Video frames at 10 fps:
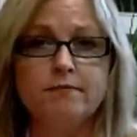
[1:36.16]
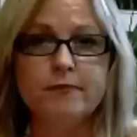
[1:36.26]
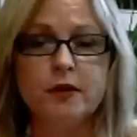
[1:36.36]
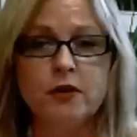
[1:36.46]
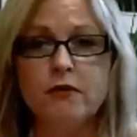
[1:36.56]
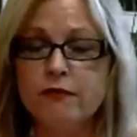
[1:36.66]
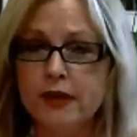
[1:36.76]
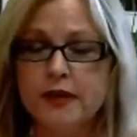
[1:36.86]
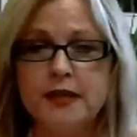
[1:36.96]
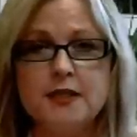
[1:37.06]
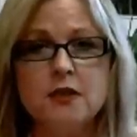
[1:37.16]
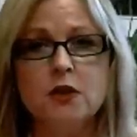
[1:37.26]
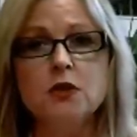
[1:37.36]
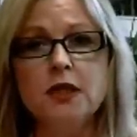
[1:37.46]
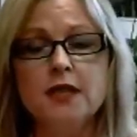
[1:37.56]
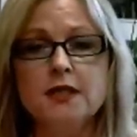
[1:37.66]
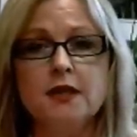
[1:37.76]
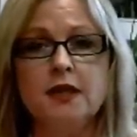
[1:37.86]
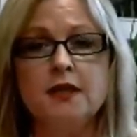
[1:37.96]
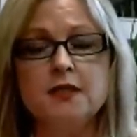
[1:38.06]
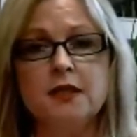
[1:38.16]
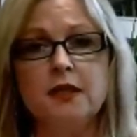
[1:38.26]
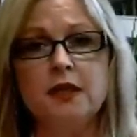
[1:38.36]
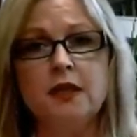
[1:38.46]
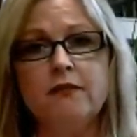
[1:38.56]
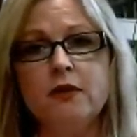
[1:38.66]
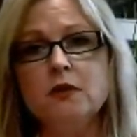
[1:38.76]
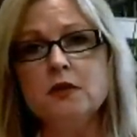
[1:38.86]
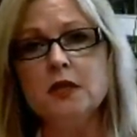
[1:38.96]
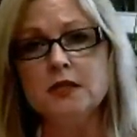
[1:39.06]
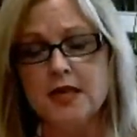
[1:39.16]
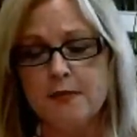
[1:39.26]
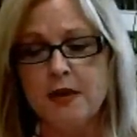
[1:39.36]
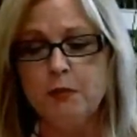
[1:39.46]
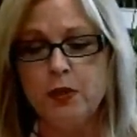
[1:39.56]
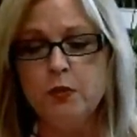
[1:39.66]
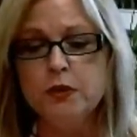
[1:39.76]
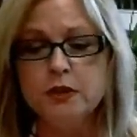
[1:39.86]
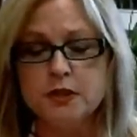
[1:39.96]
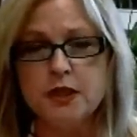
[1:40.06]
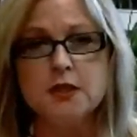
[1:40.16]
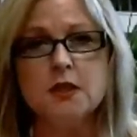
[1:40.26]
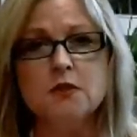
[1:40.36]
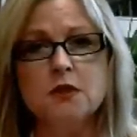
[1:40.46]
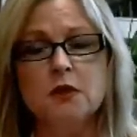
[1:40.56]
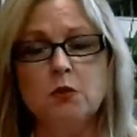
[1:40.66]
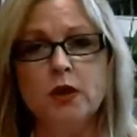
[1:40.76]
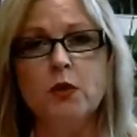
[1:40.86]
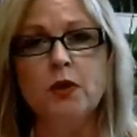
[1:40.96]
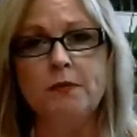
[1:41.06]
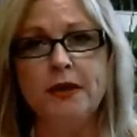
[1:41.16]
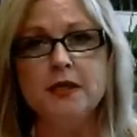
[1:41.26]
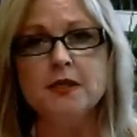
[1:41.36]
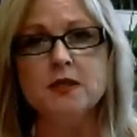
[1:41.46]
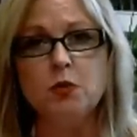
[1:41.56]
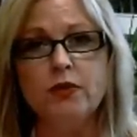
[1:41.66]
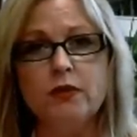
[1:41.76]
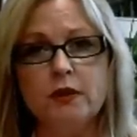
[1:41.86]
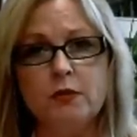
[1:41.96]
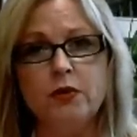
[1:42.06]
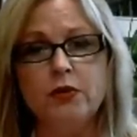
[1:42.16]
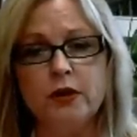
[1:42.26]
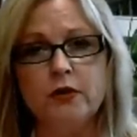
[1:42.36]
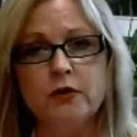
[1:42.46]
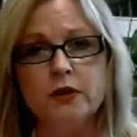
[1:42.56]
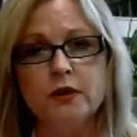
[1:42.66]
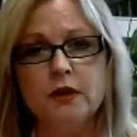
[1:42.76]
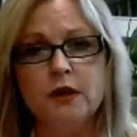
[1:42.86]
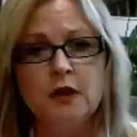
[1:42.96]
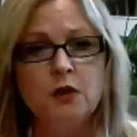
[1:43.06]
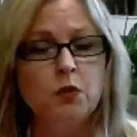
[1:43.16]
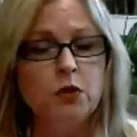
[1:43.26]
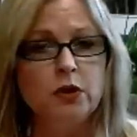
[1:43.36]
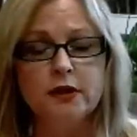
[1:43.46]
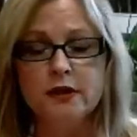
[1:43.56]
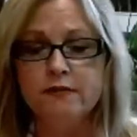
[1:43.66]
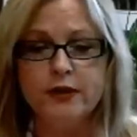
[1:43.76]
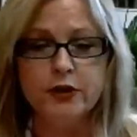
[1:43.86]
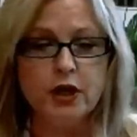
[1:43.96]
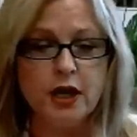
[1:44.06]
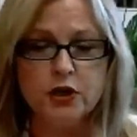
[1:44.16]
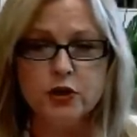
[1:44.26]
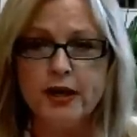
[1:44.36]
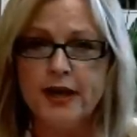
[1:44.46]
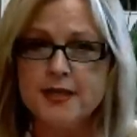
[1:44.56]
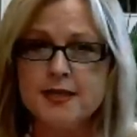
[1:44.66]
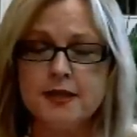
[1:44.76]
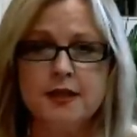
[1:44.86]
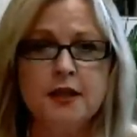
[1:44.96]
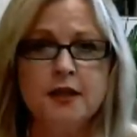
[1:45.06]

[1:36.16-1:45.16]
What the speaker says: there aren't felonies and those kinds of things. And if those things come up, we will discuss those on a one-on-one basis with the owner. Mm-hmm. We'll look at the vendor contracts, and